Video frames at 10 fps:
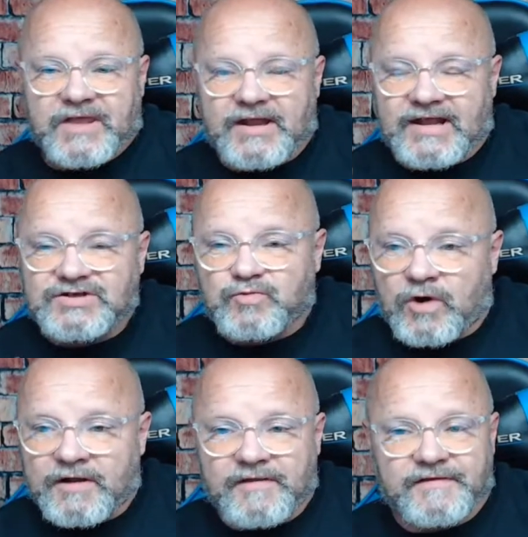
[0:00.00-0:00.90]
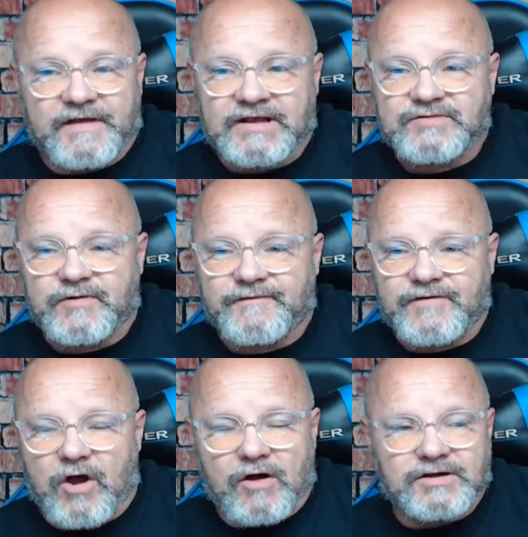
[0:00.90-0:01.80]
And that's one of the things we've
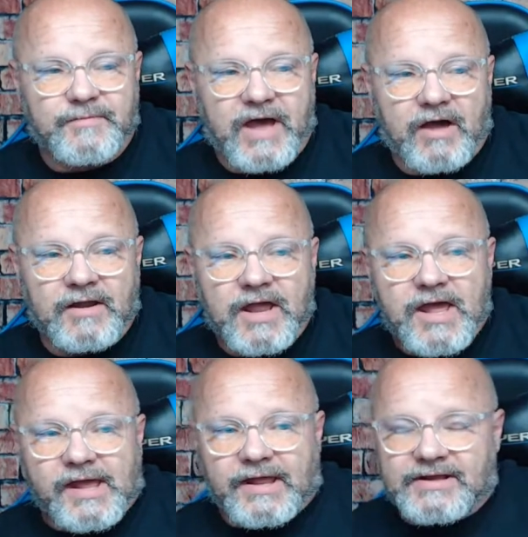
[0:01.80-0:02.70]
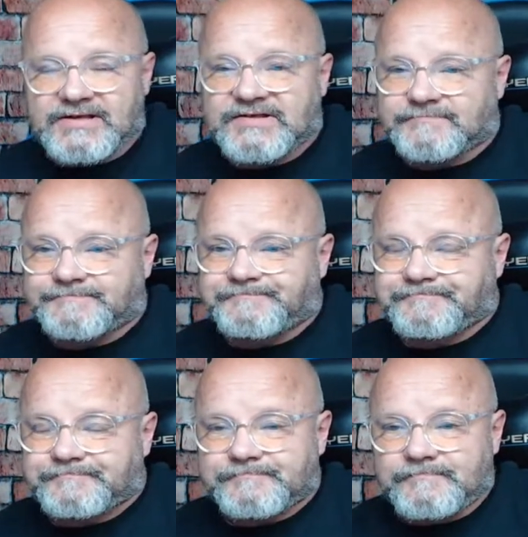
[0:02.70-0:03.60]
talked about is
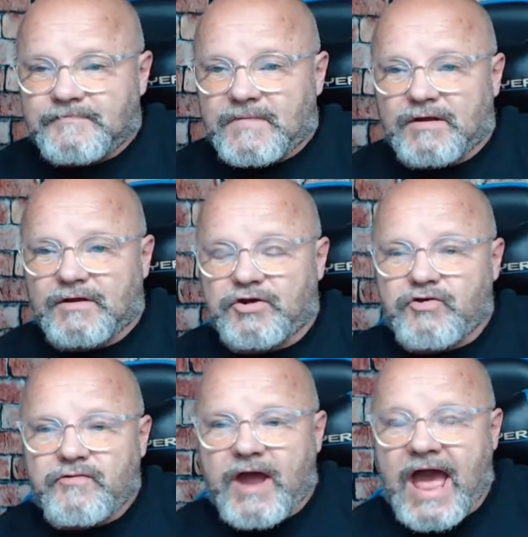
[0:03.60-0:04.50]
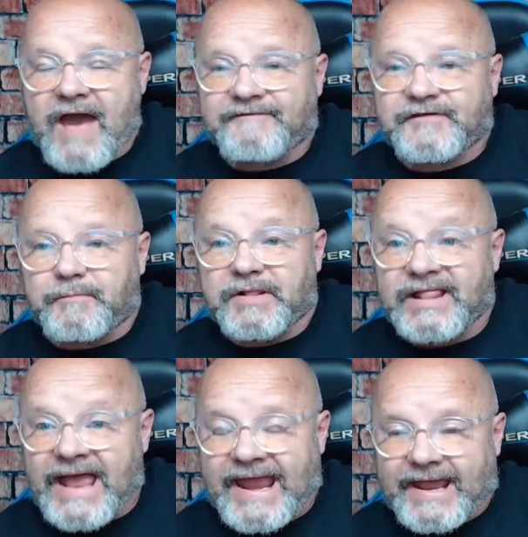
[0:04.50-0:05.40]
you have to
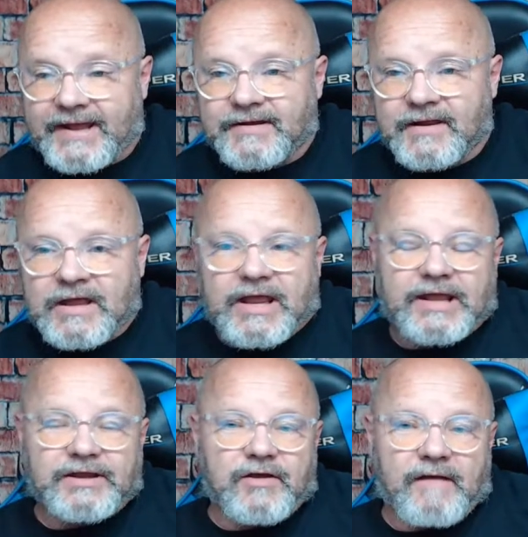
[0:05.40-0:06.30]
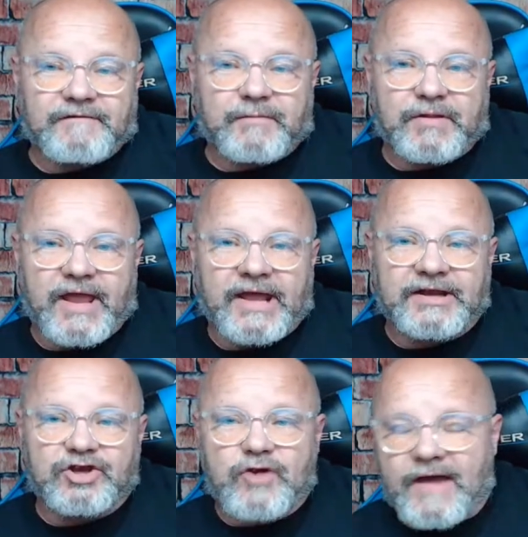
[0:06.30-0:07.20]
plan, and you have to
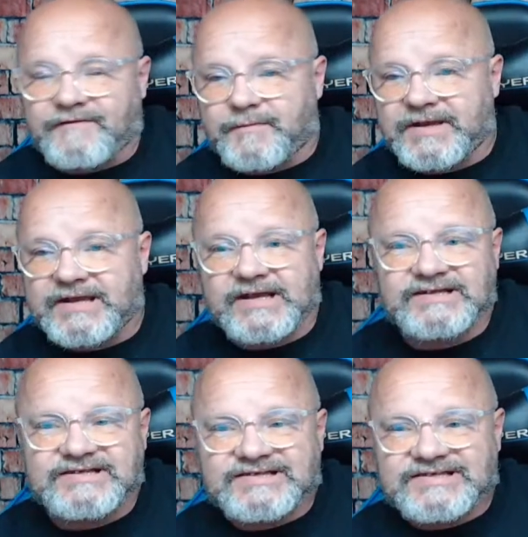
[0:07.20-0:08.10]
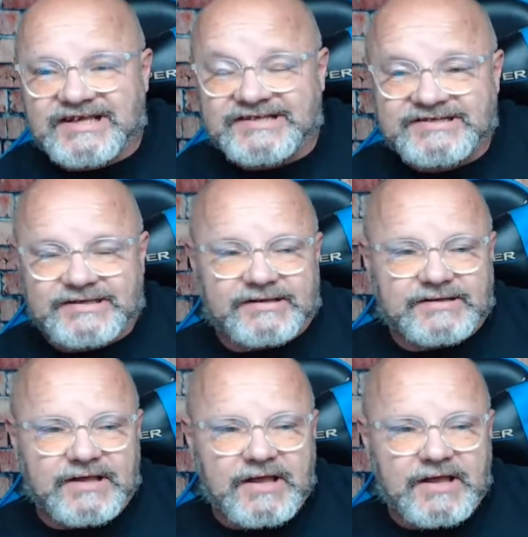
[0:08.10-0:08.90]
plan, and you have to be consistent,